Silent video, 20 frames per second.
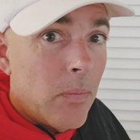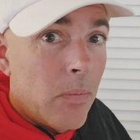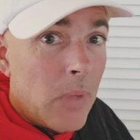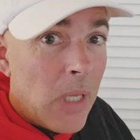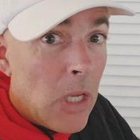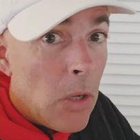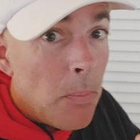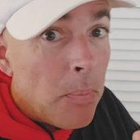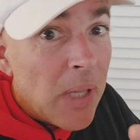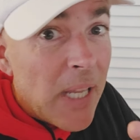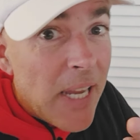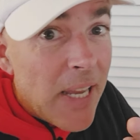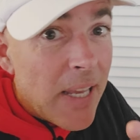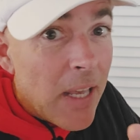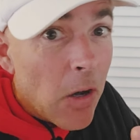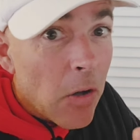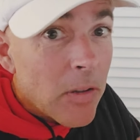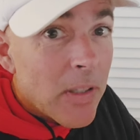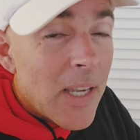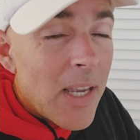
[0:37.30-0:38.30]
You plead
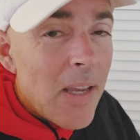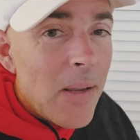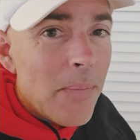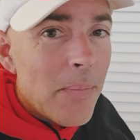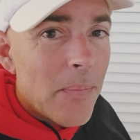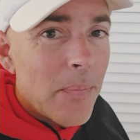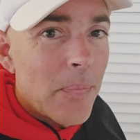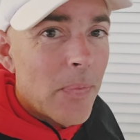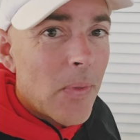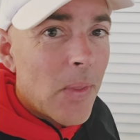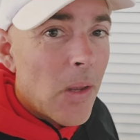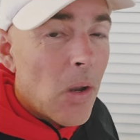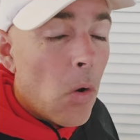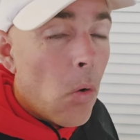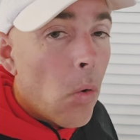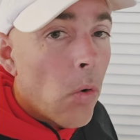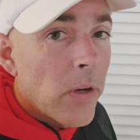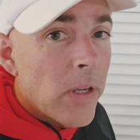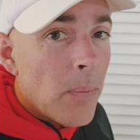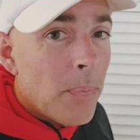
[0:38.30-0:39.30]
guilty
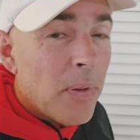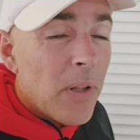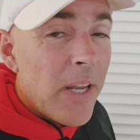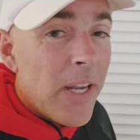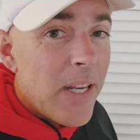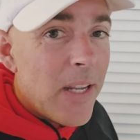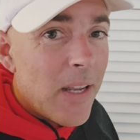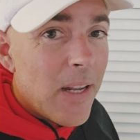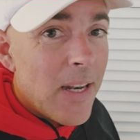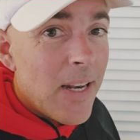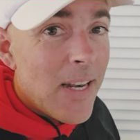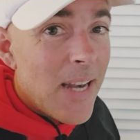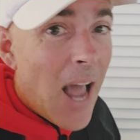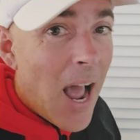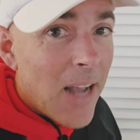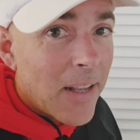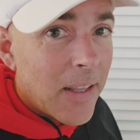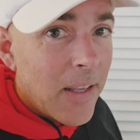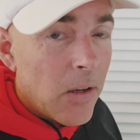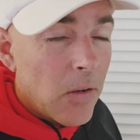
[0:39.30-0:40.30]
or you plead
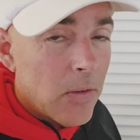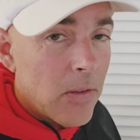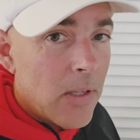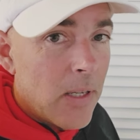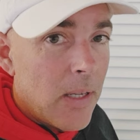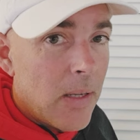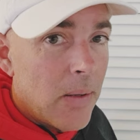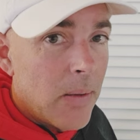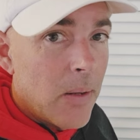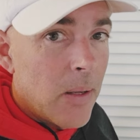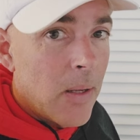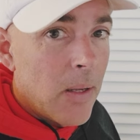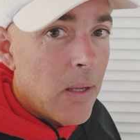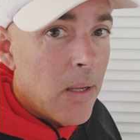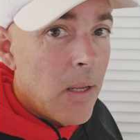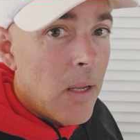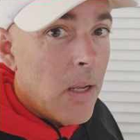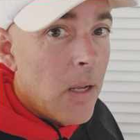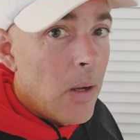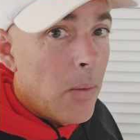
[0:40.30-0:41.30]
not guilty.
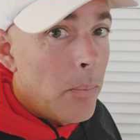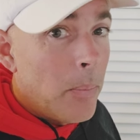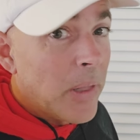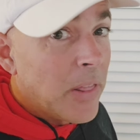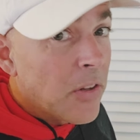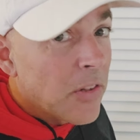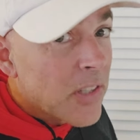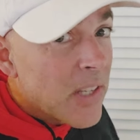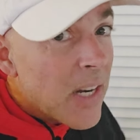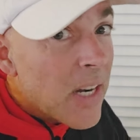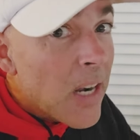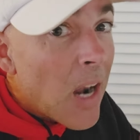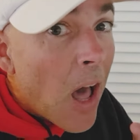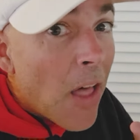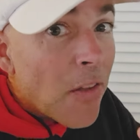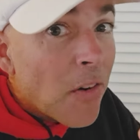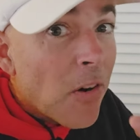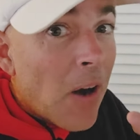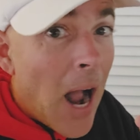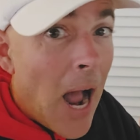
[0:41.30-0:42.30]
But there's
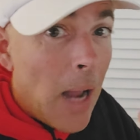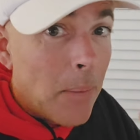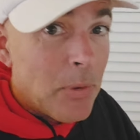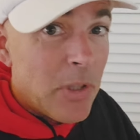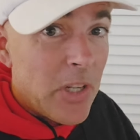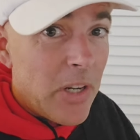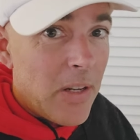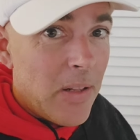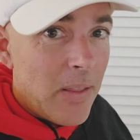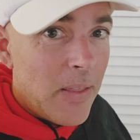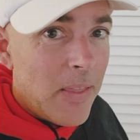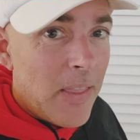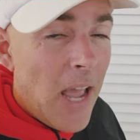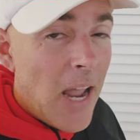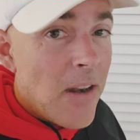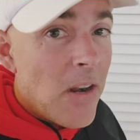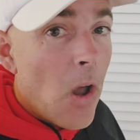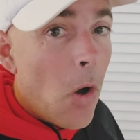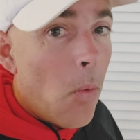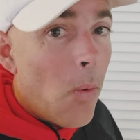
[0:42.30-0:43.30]
another option
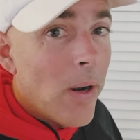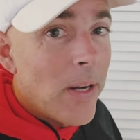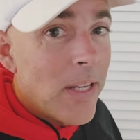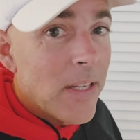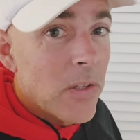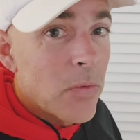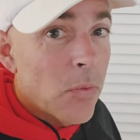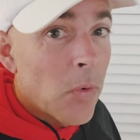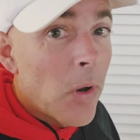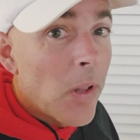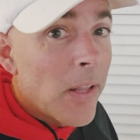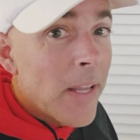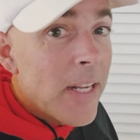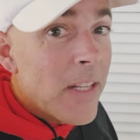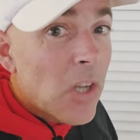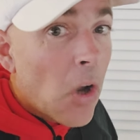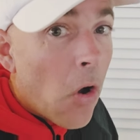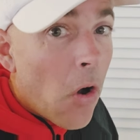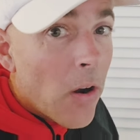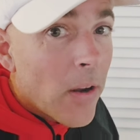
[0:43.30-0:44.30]
that no one is really
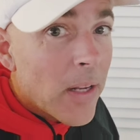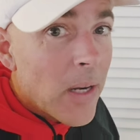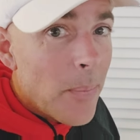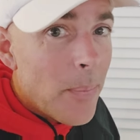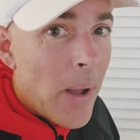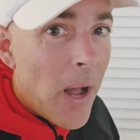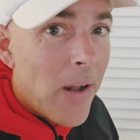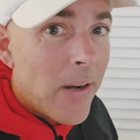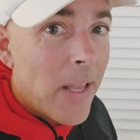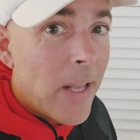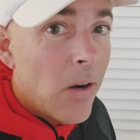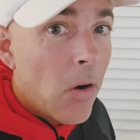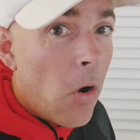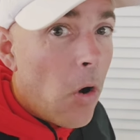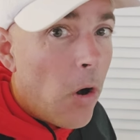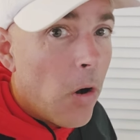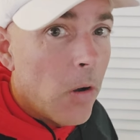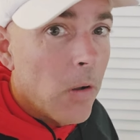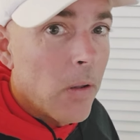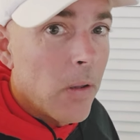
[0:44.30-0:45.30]
talking about at
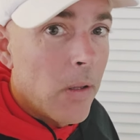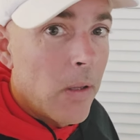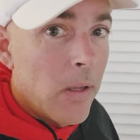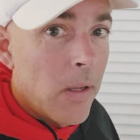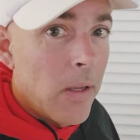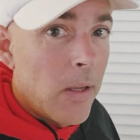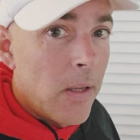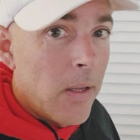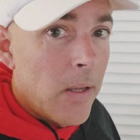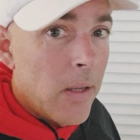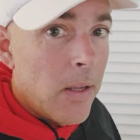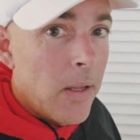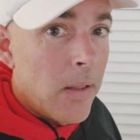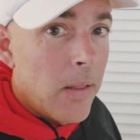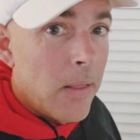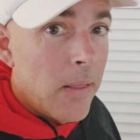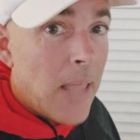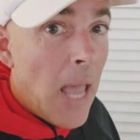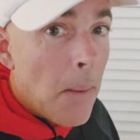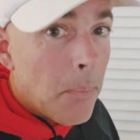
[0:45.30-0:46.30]
all
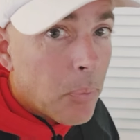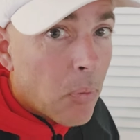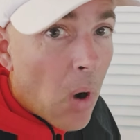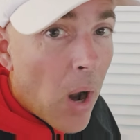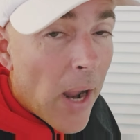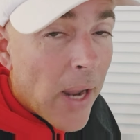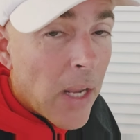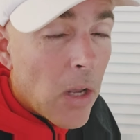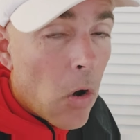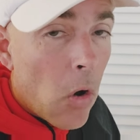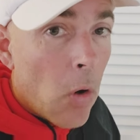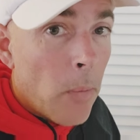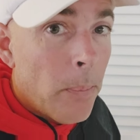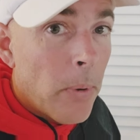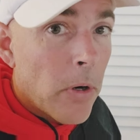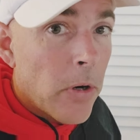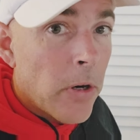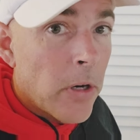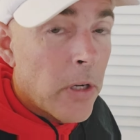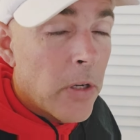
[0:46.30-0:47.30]
that Bryan
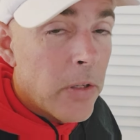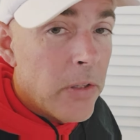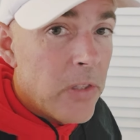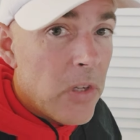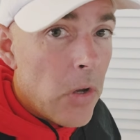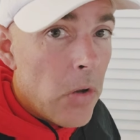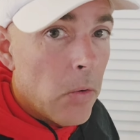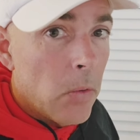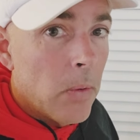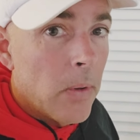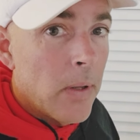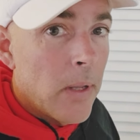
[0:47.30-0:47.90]
Kohberger could do.